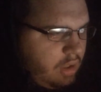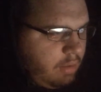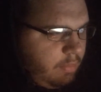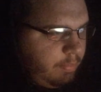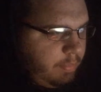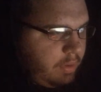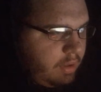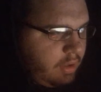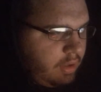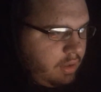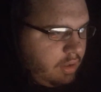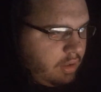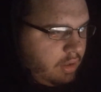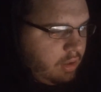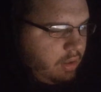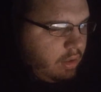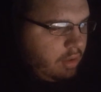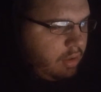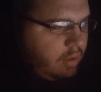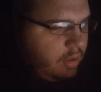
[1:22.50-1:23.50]
But
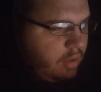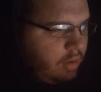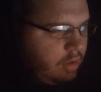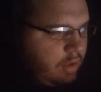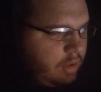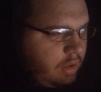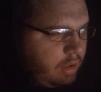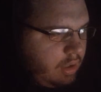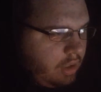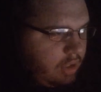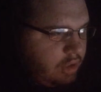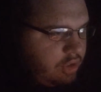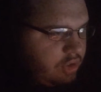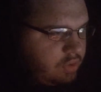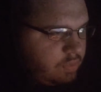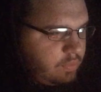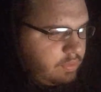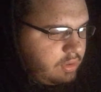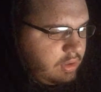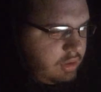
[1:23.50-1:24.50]
I just
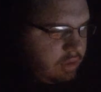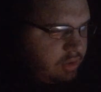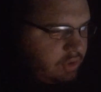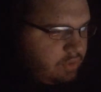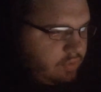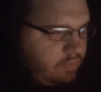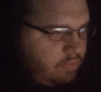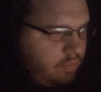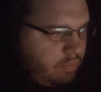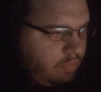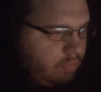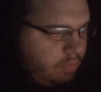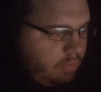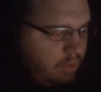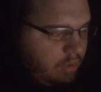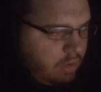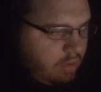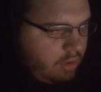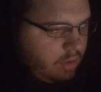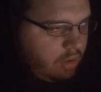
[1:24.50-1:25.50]
wanted to
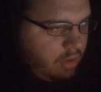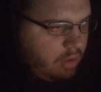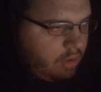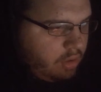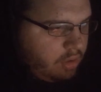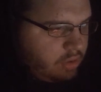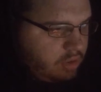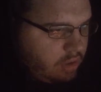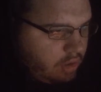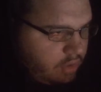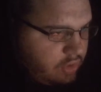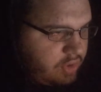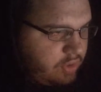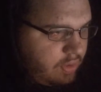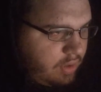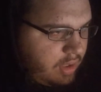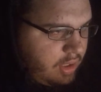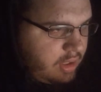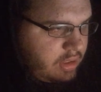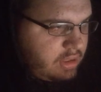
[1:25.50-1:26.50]
talk to you
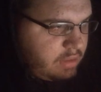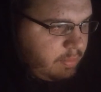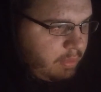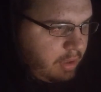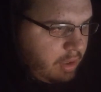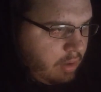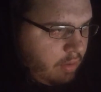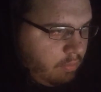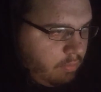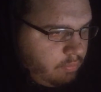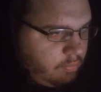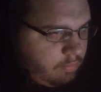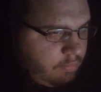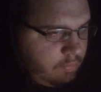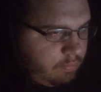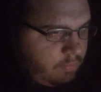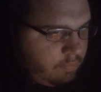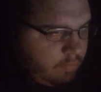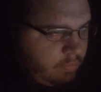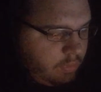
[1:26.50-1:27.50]
guys about,
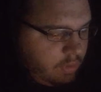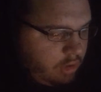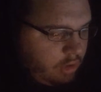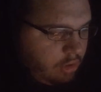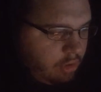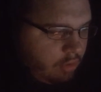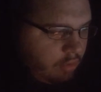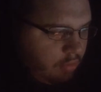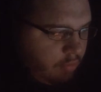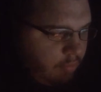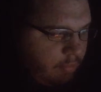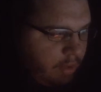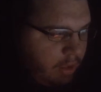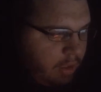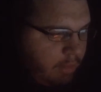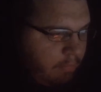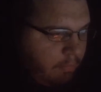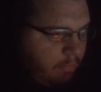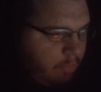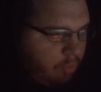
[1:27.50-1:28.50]
my
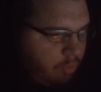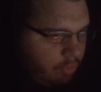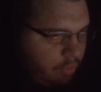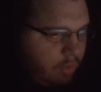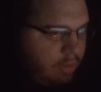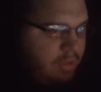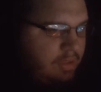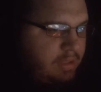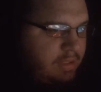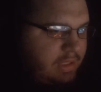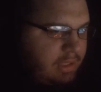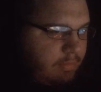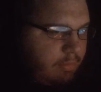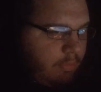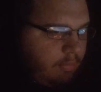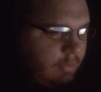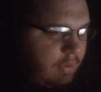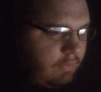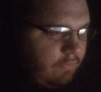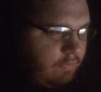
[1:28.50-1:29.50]
mood in some of
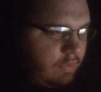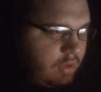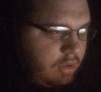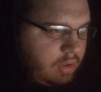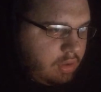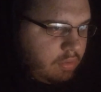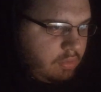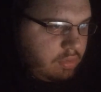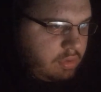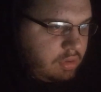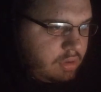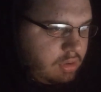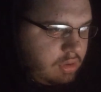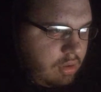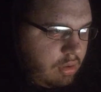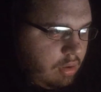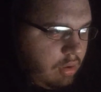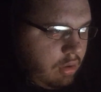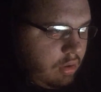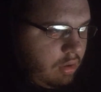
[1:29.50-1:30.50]
my videos and
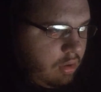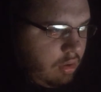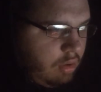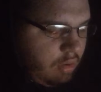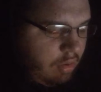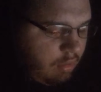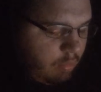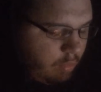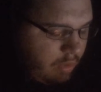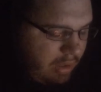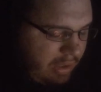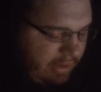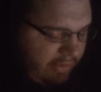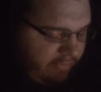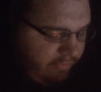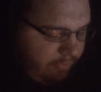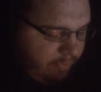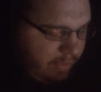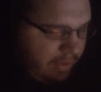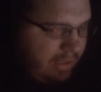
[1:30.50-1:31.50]
why
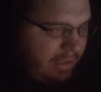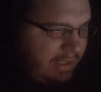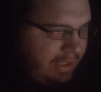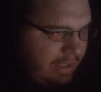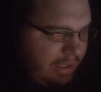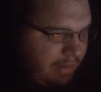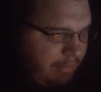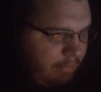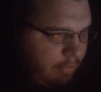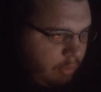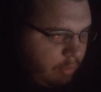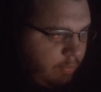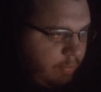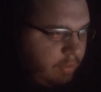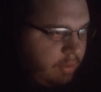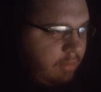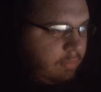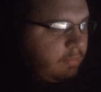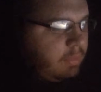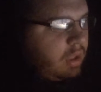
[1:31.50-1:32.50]
I've been kind of mopey.